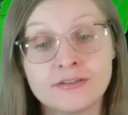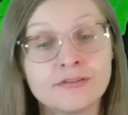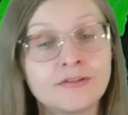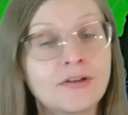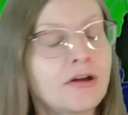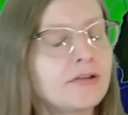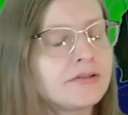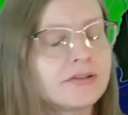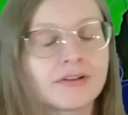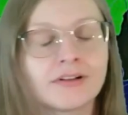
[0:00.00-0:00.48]

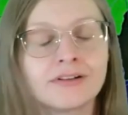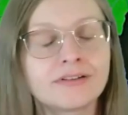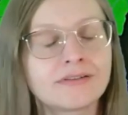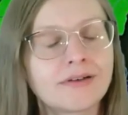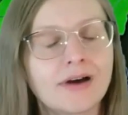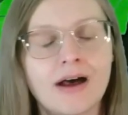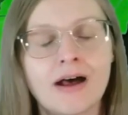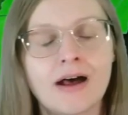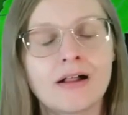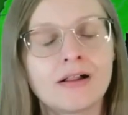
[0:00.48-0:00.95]
not
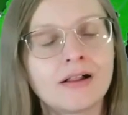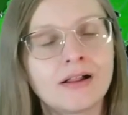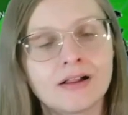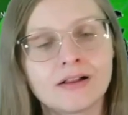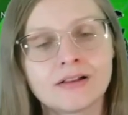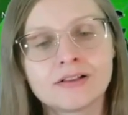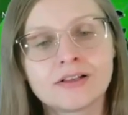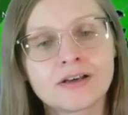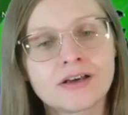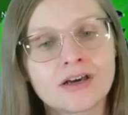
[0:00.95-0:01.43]

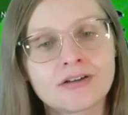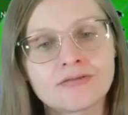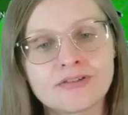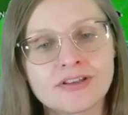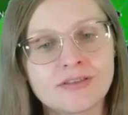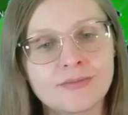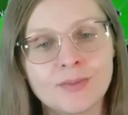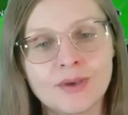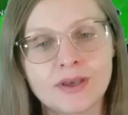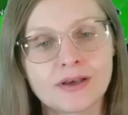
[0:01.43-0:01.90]

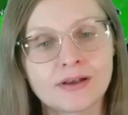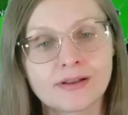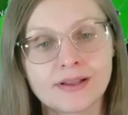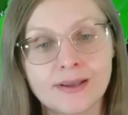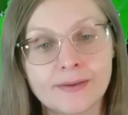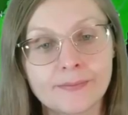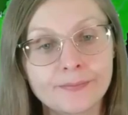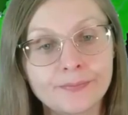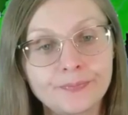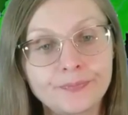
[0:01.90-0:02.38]

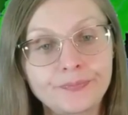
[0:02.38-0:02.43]
logarithmically.